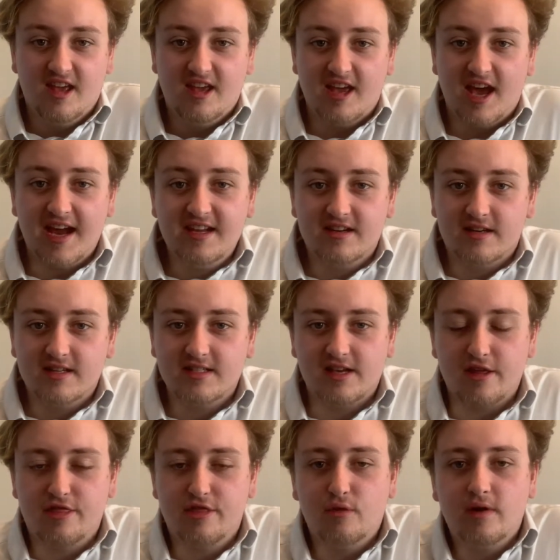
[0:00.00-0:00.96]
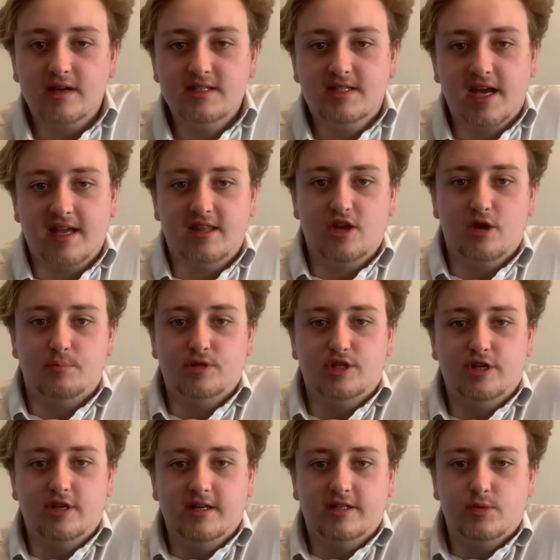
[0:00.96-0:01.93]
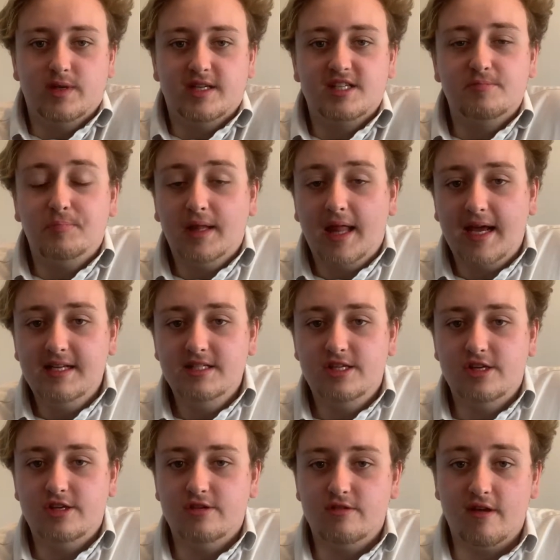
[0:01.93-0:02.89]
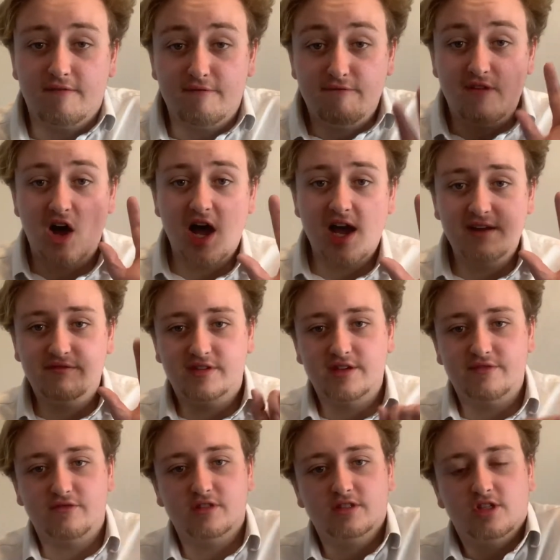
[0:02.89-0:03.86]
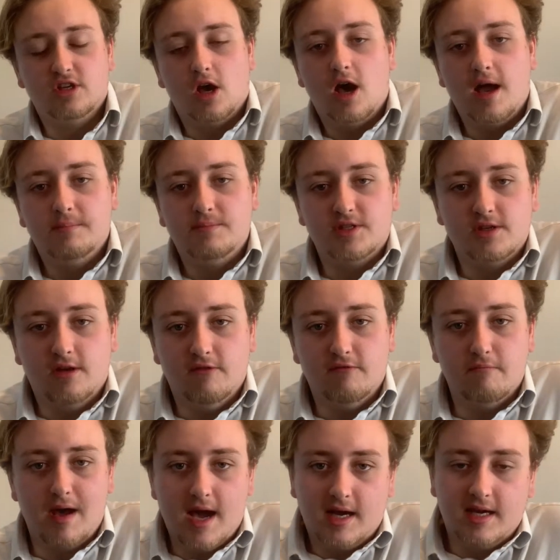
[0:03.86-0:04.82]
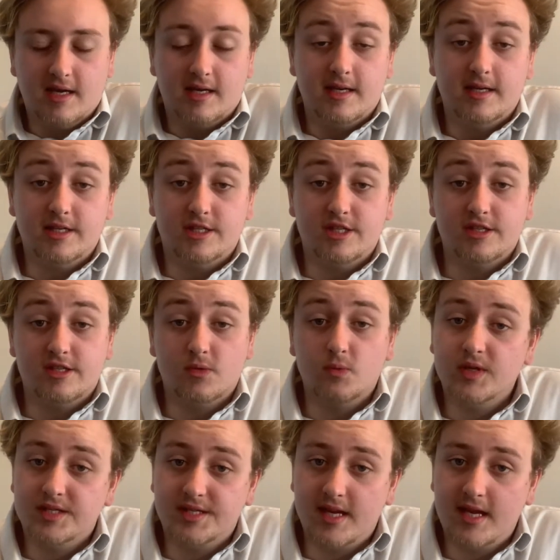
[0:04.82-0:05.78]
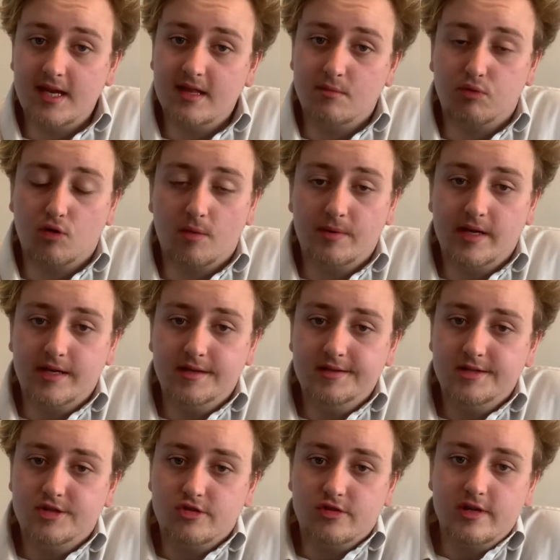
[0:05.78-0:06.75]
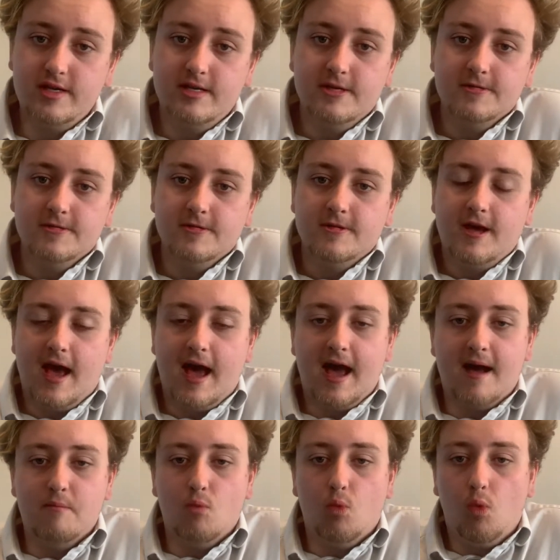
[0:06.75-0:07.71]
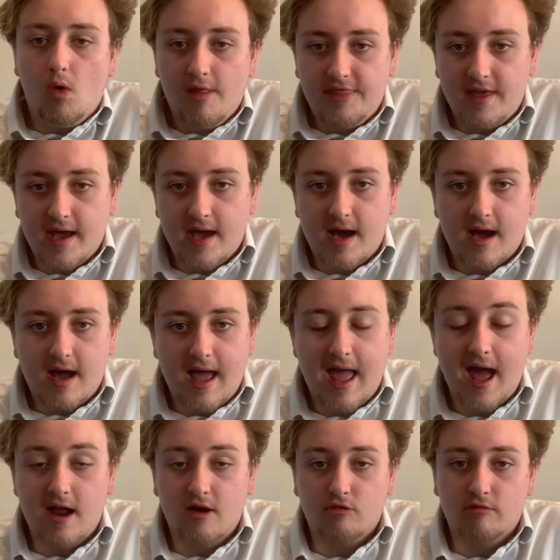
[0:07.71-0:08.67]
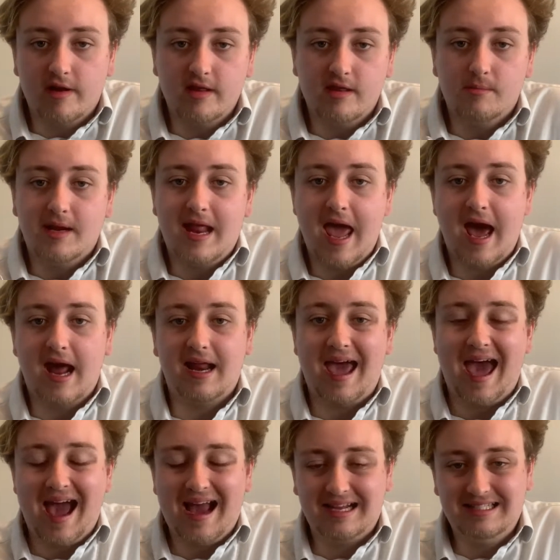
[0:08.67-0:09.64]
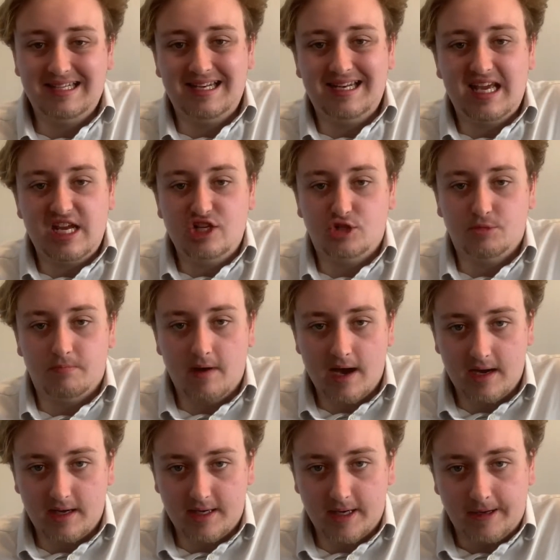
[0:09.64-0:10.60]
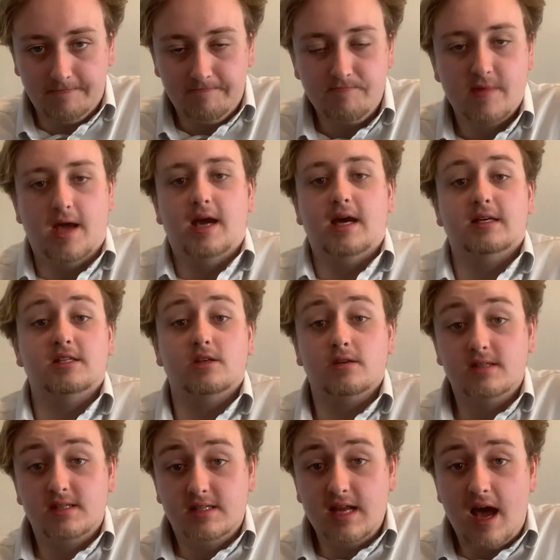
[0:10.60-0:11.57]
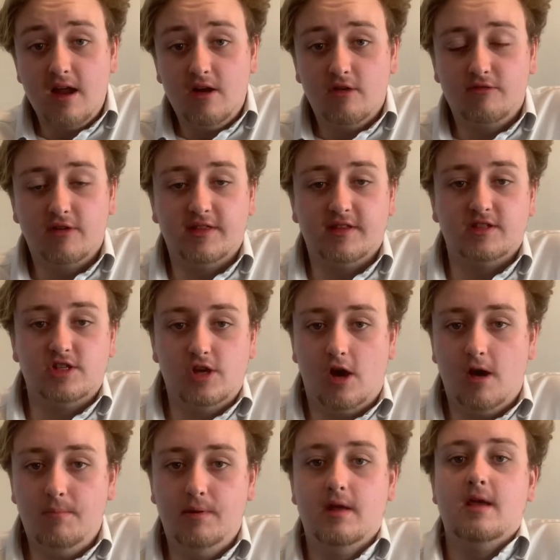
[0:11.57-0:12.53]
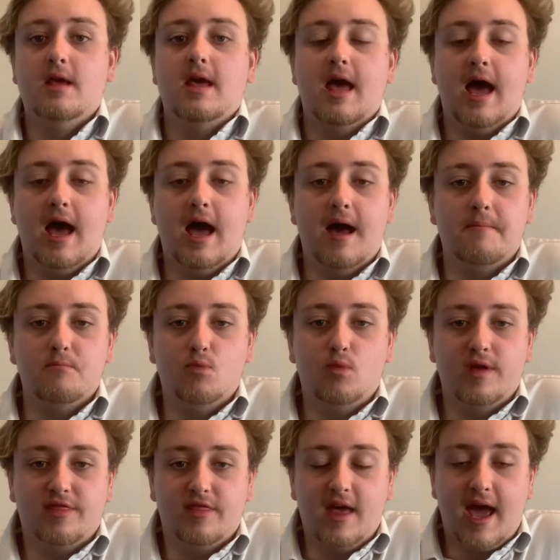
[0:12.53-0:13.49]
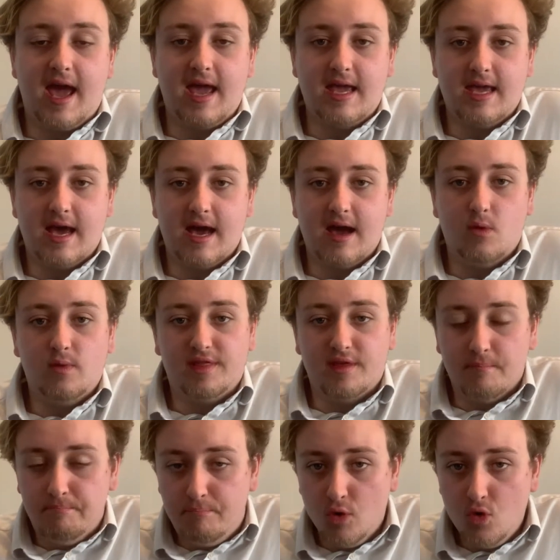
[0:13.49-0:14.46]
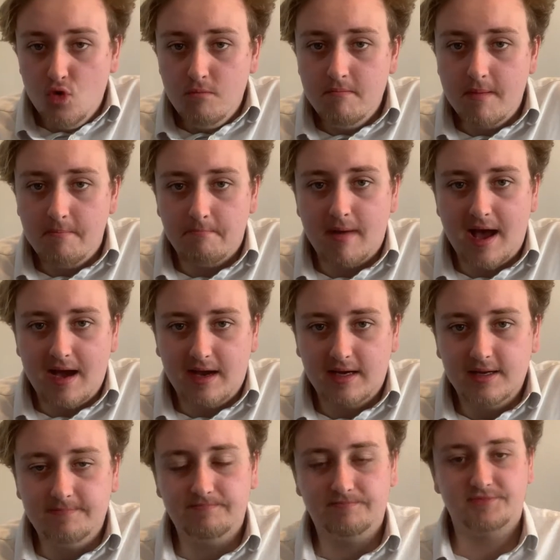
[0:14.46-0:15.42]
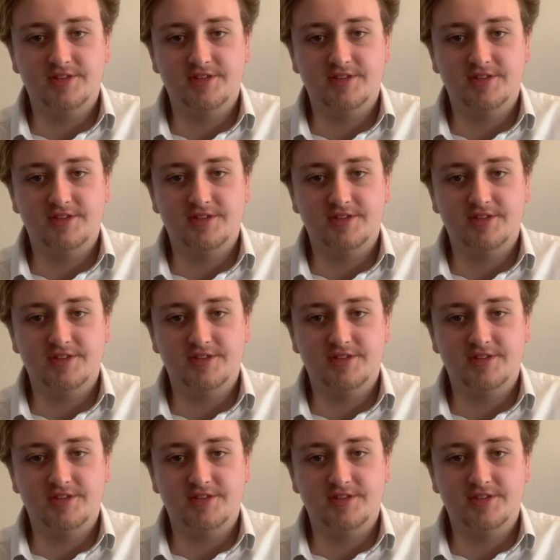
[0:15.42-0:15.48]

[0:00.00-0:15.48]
Hey guys, I thought I'd take the opportunity to explain to you the 5 different types of market conditions that we see in the property industry, what they are, how to read them, and how to act in each market. So I'll start off at the top with a boom market.